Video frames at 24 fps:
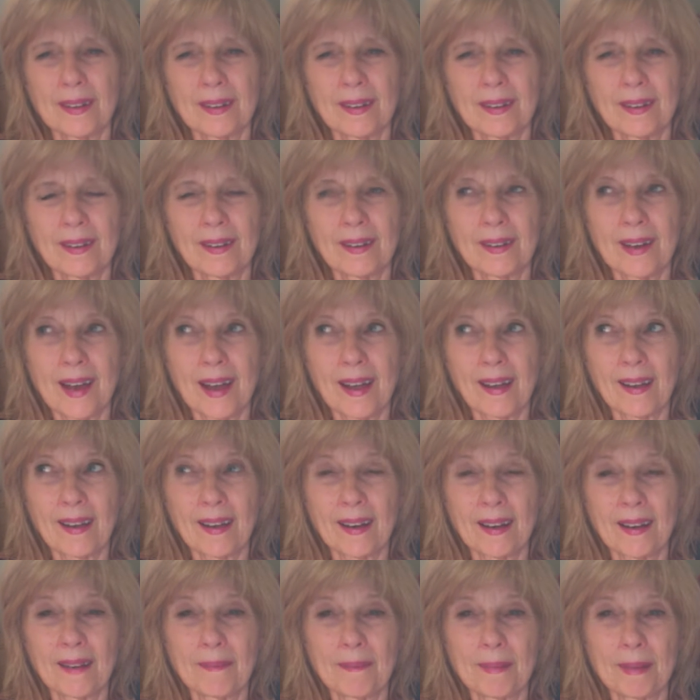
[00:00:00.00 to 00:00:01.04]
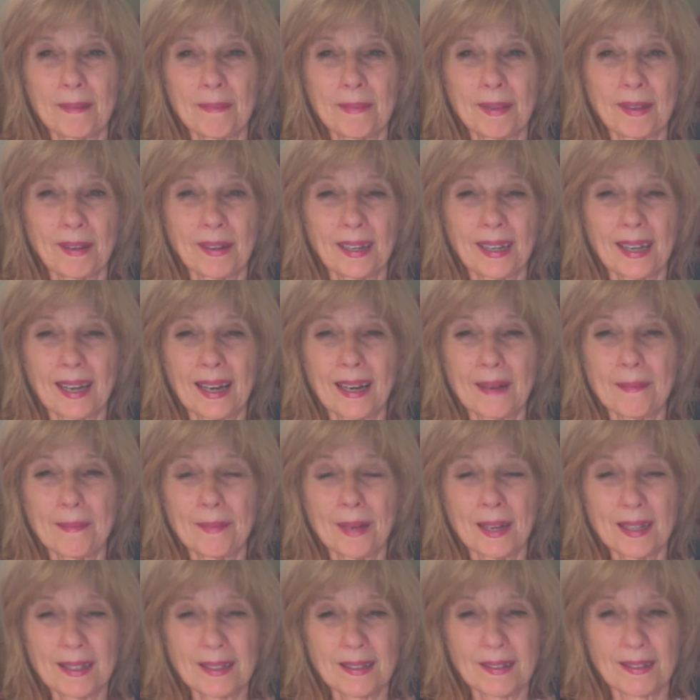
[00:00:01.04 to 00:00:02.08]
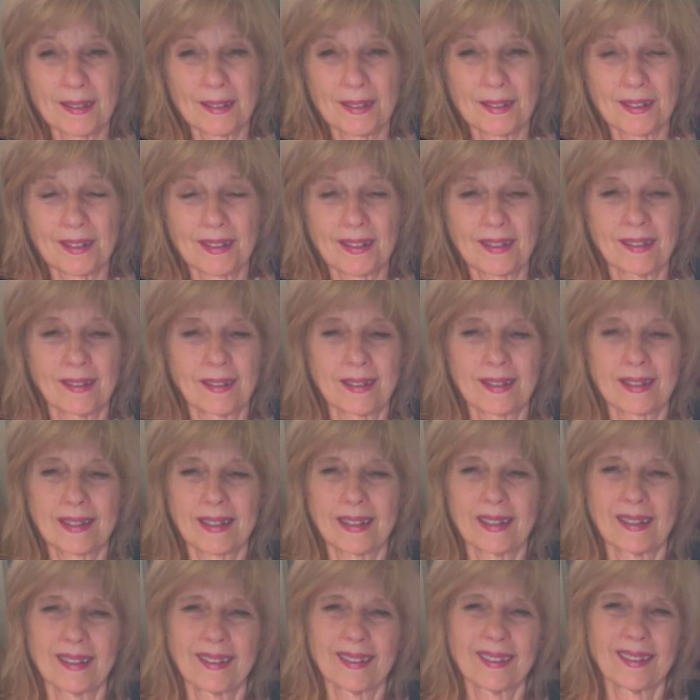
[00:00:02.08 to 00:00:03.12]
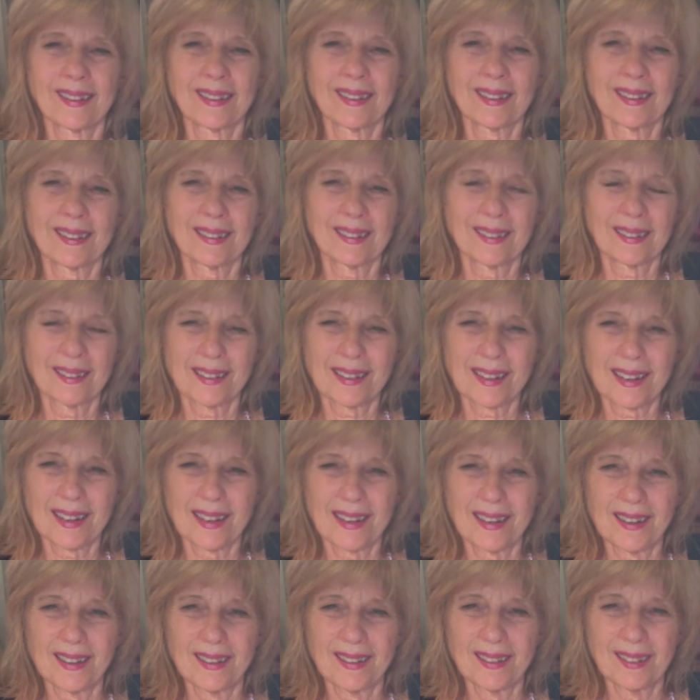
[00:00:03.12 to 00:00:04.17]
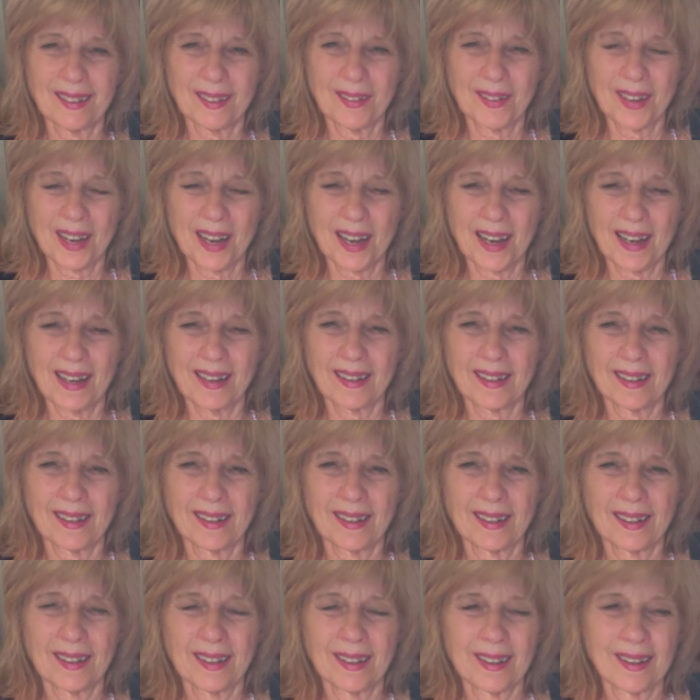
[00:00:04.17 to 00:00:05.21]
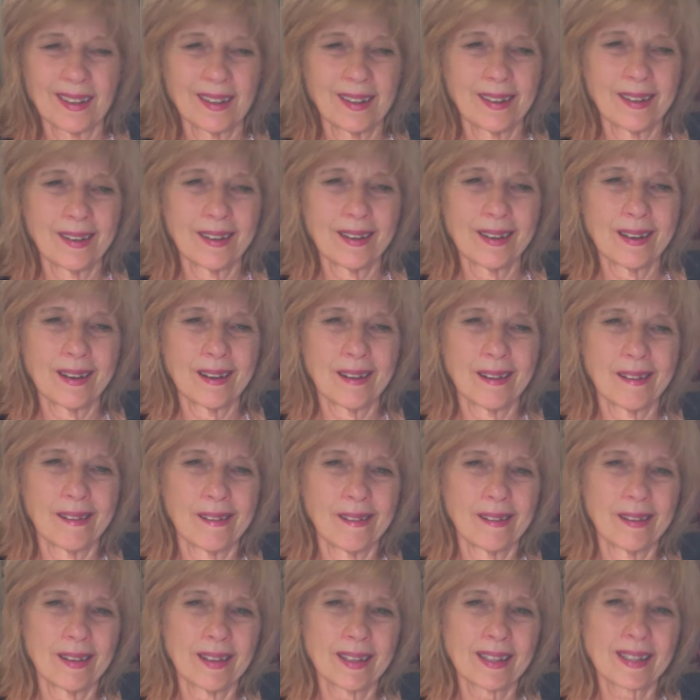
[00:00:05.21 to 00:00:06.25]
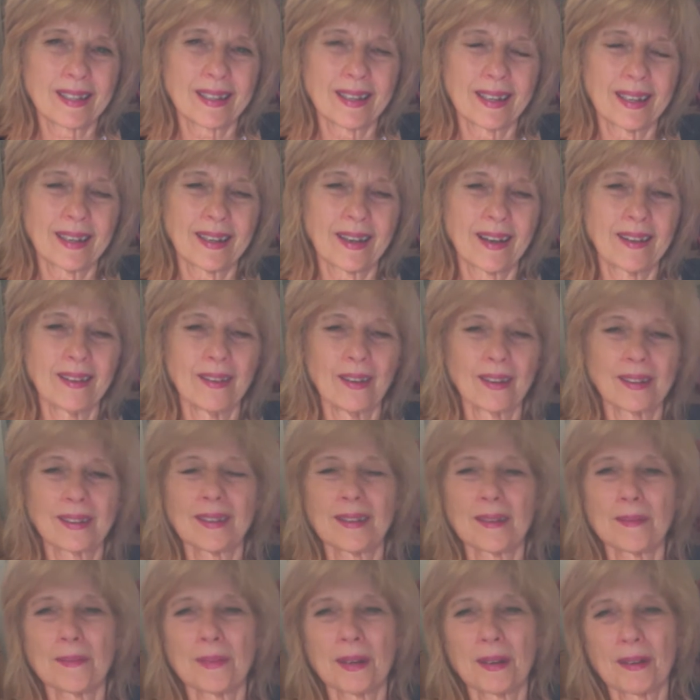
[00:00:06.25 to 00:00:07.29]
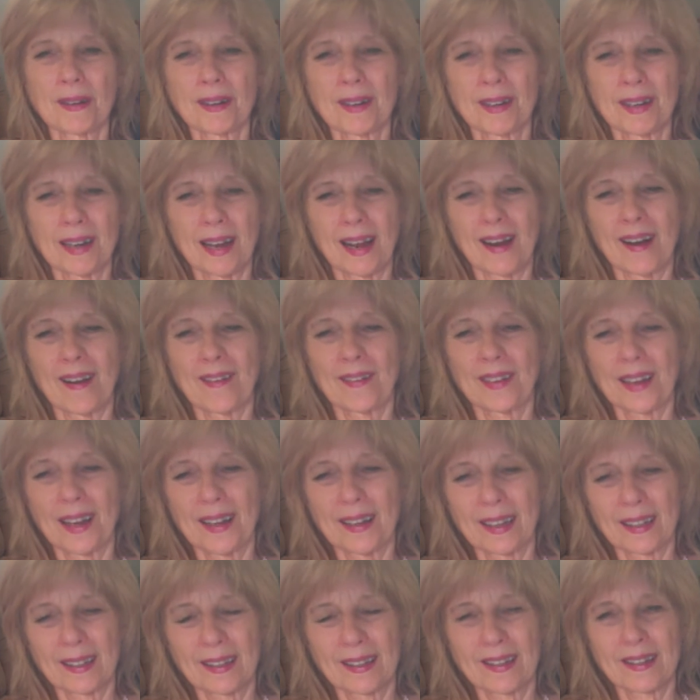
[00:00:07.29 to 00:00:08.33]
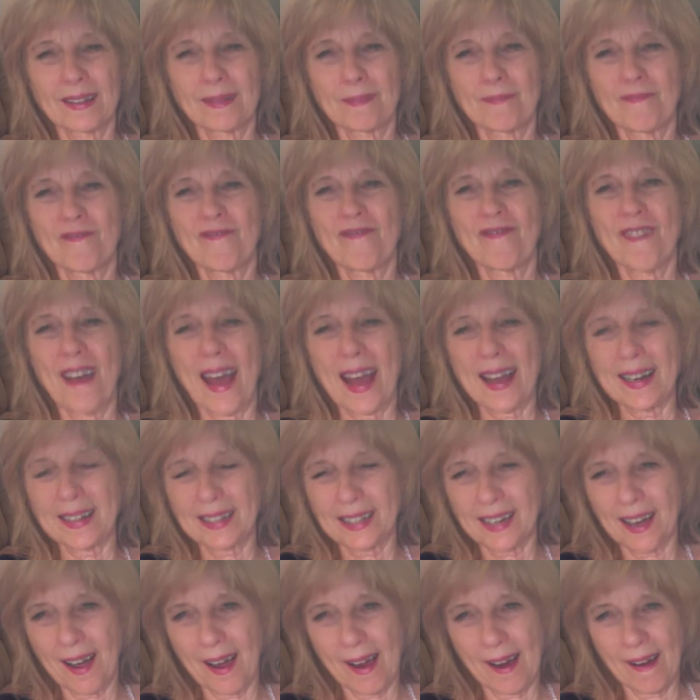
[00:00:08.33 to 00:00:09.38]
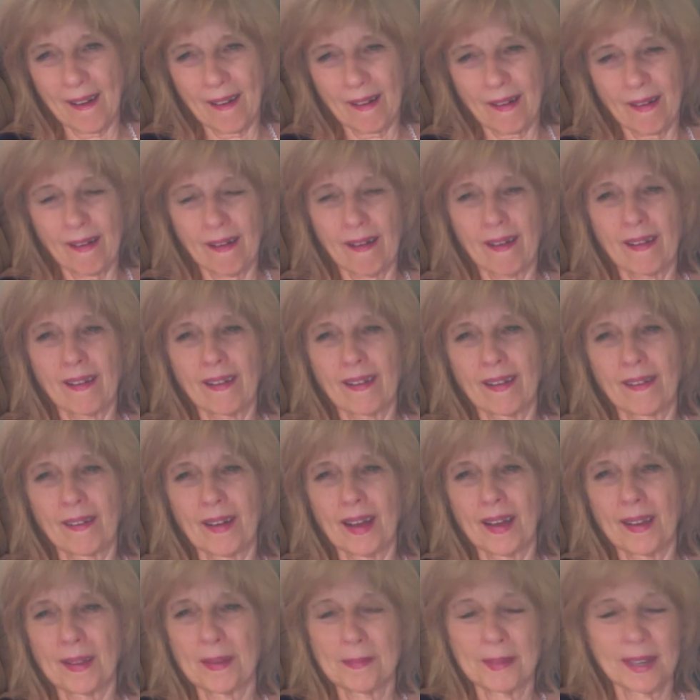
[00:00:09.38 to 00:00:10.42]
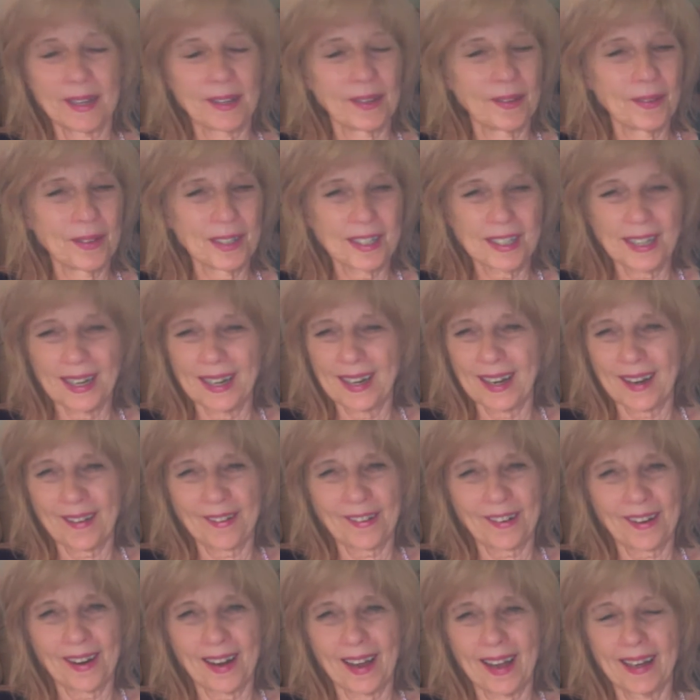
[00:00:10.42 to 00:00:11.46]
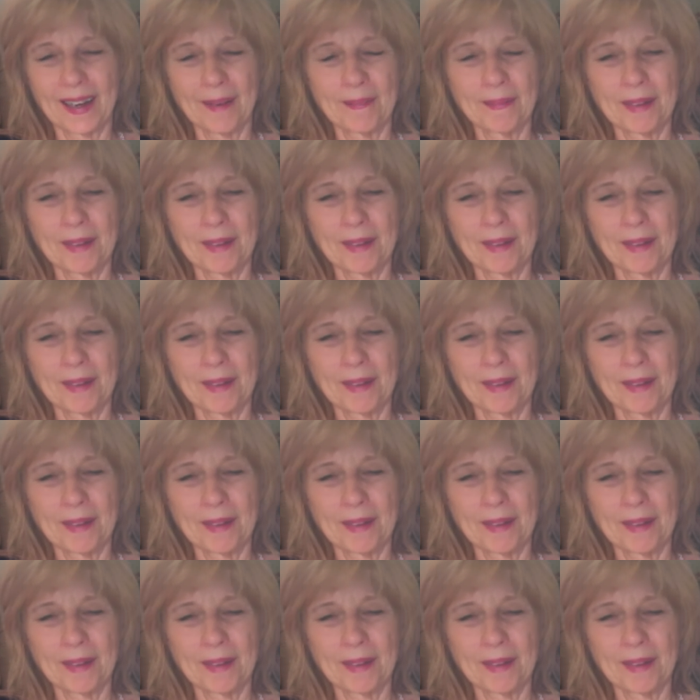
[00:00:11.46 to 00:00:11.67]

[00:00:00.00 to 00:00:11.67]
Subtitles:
You're not gonna be building any muscles. It's like, no, I'm not. You know, it's like I looked in the mirror today and I've got like this fat tire around the middle, which I never had.